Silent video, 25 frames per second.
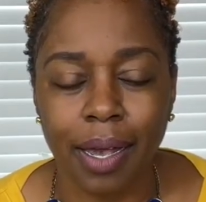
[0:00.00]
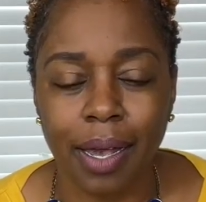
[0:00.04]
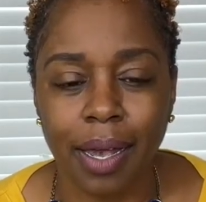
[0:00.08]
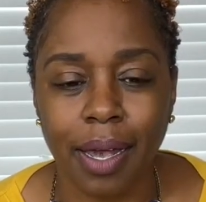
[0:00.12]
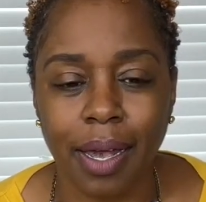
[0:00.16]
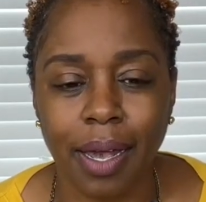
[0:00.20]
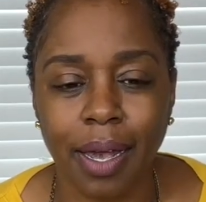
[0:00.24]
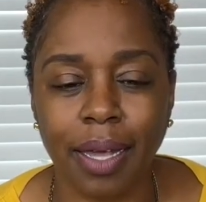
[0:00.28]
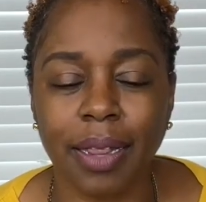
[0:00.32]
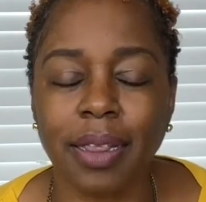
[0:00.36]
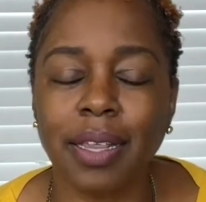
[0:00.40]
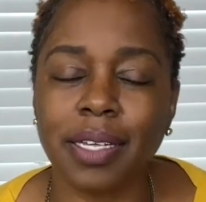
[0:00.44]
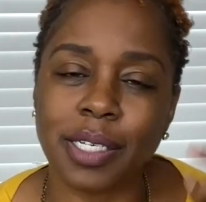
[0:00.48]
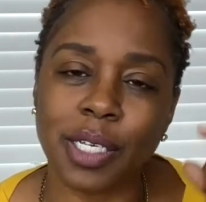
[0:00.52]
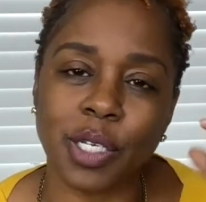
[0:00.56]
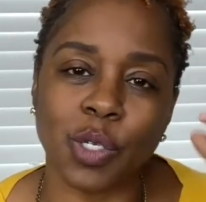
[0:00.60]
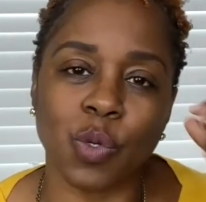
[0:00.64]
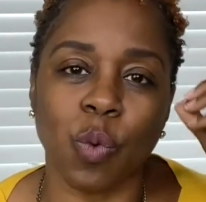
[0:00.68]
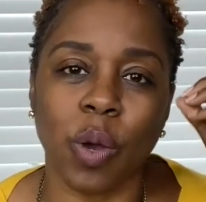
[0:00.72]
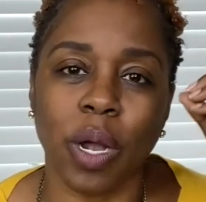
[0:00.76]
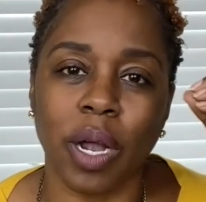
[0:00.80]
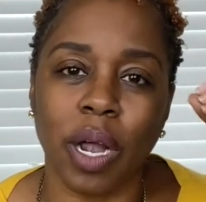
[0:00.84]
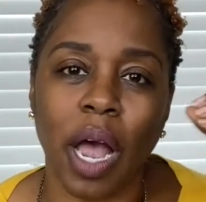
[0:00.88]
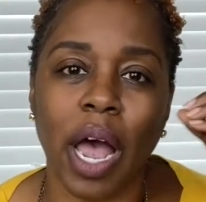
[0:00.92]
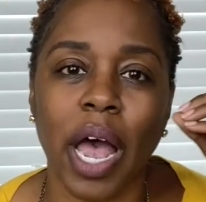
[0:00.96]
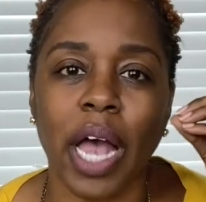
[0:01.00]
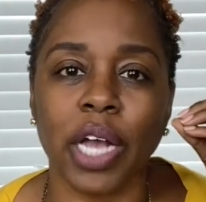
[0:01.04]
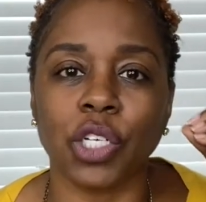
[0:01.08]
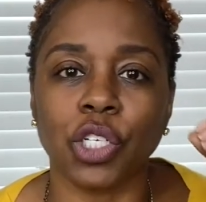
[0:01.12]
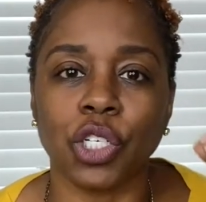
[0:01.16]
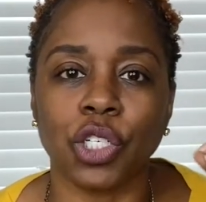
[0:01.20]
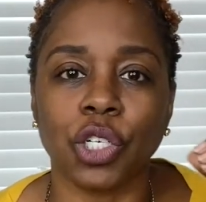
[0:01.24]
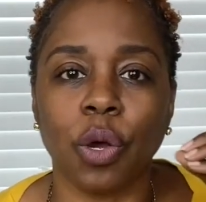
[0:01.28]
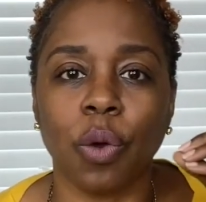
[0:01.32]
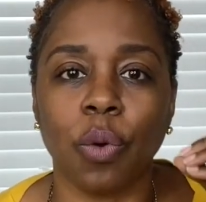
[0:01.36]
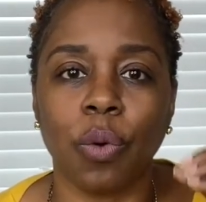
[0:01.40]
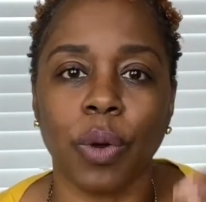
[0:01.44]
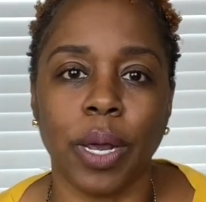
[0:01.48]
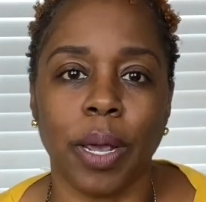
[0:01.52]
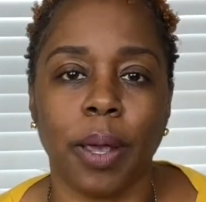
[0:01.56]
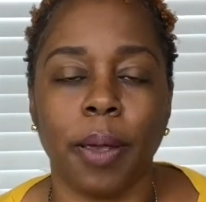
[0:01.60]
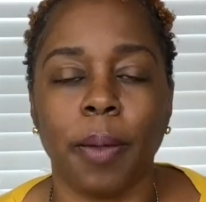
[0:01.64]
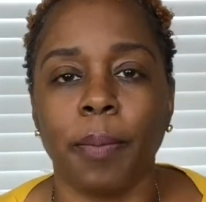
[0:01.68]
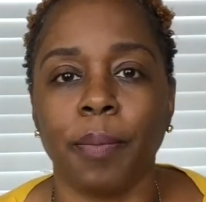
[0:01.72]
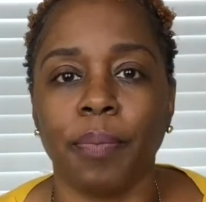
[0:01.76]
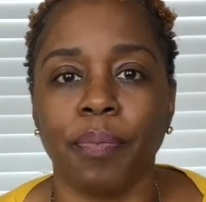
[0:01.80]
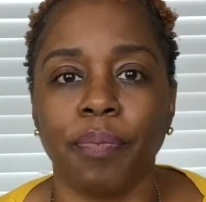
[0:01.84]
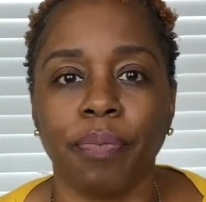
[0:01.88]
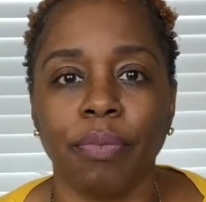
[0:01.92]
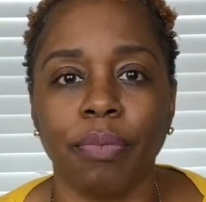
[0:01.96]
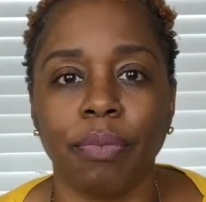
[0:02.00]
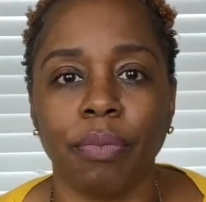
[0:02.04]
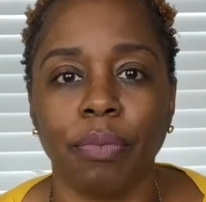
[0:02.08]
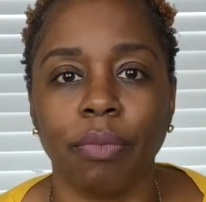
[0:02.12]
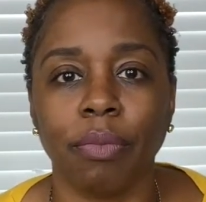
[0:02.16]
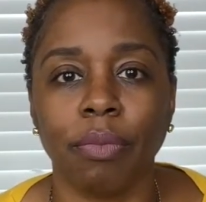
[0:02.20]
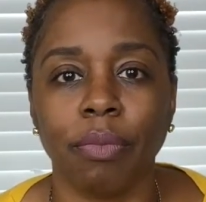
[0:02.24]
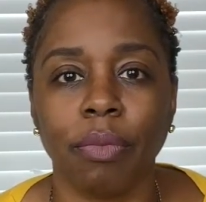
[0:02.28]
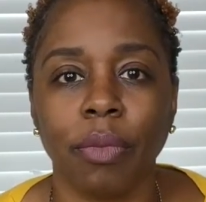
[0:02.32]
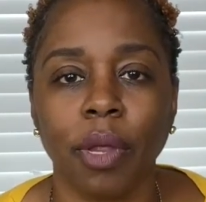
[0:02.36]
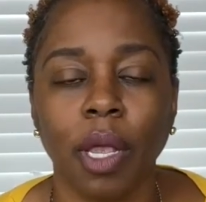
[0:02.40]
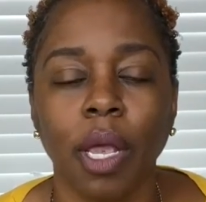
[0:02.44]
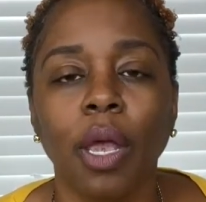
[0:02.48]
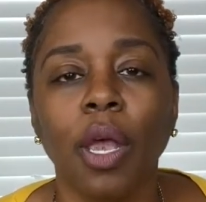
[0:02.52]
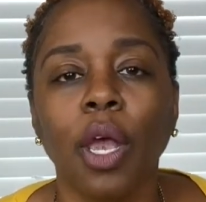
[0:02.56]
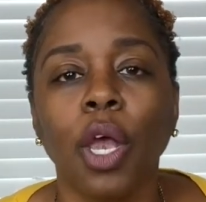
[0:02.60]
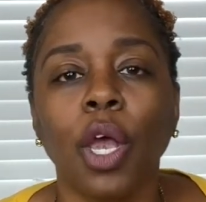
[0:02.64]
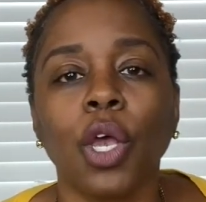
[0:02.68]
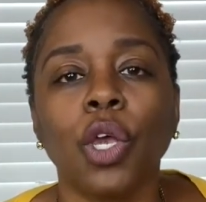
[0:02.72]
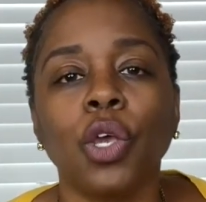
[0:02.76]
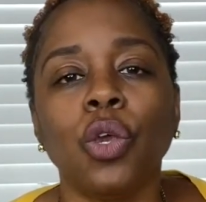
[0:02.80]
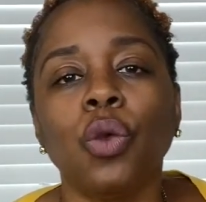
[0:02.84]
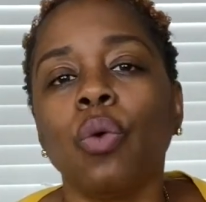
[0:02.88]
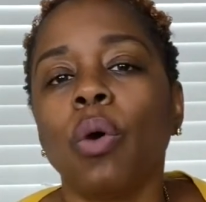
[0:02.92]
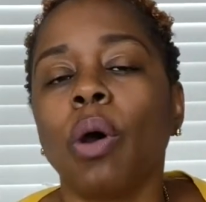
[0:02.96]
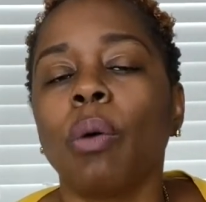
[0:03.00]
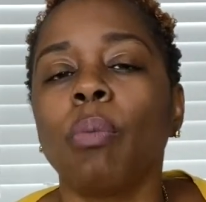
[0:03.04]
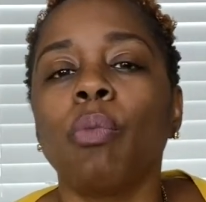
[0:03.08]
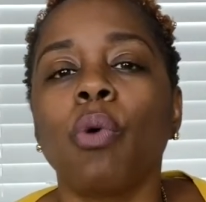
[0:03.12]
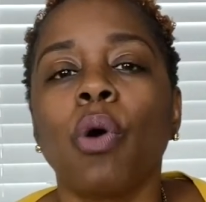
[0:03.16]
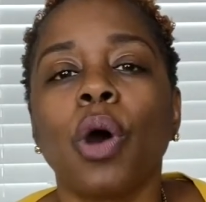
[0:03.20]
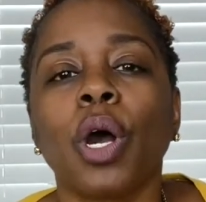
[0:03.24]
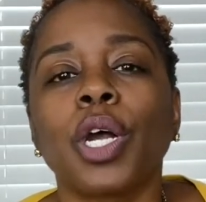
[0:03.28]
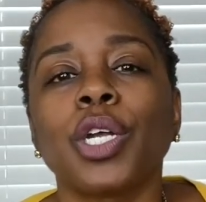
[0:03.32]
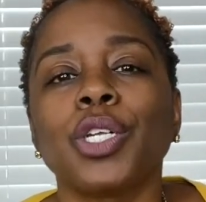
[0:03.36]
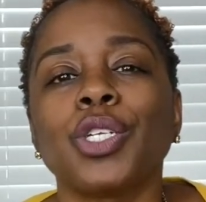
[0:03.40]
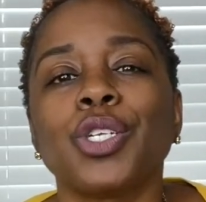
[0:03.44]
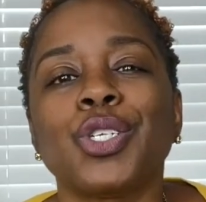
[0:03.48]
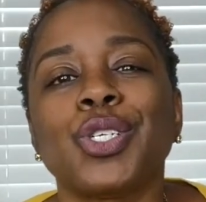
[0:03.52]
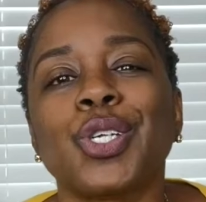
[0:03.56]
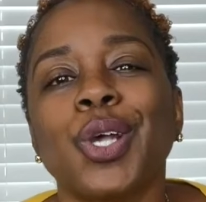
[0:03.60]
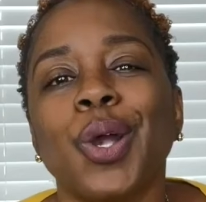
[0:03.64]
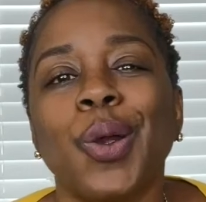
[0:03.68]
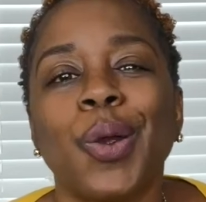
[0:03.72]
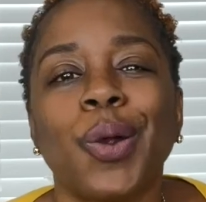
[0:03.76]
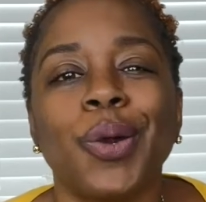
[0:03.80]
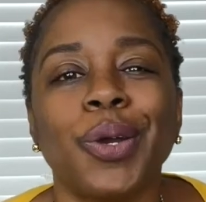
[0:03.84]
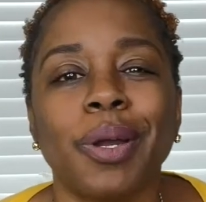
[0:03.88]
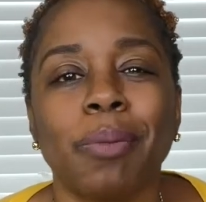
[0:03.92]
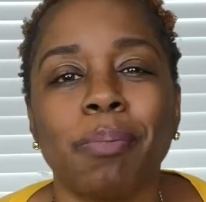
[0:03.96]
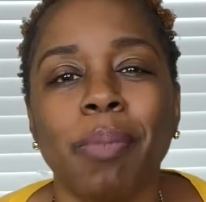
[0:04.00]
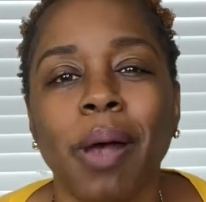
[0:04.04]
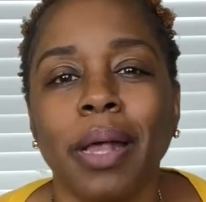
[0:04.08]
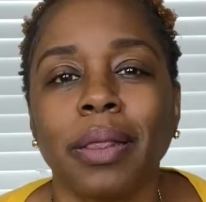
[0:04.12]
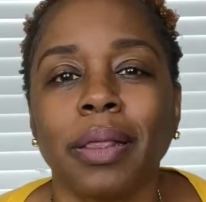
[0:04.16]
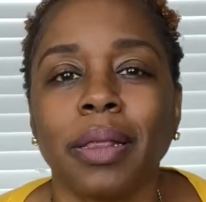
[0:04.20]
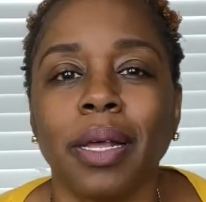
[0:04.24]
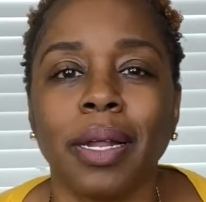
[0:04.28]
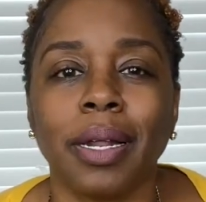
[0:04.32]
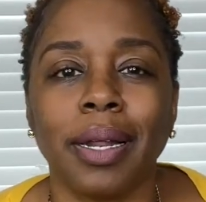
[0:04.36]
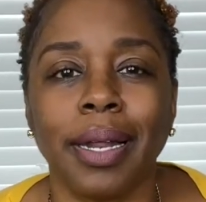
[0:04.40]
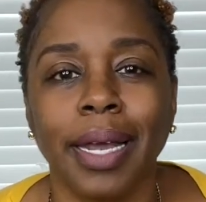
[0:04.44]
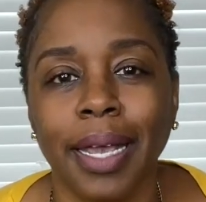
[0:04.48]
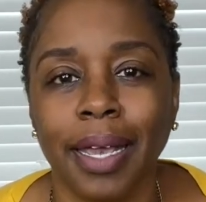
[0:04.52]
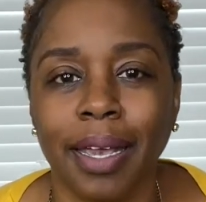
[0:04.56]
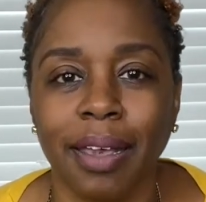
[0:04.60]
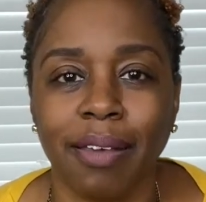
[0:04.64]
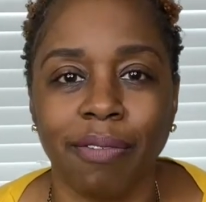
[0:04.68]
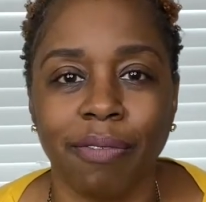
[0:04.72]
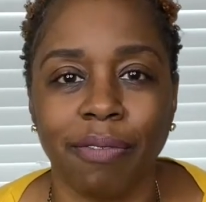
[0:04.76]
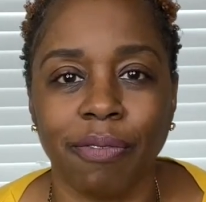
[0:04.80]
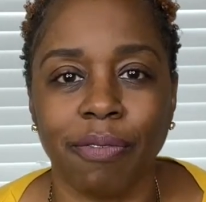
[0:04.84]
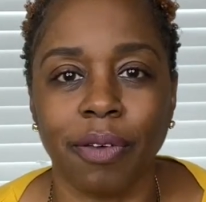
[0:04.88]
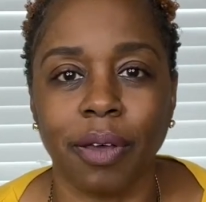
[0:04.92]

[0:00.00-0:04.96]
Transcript: And this is what God showed him. You are more concerned about the leaf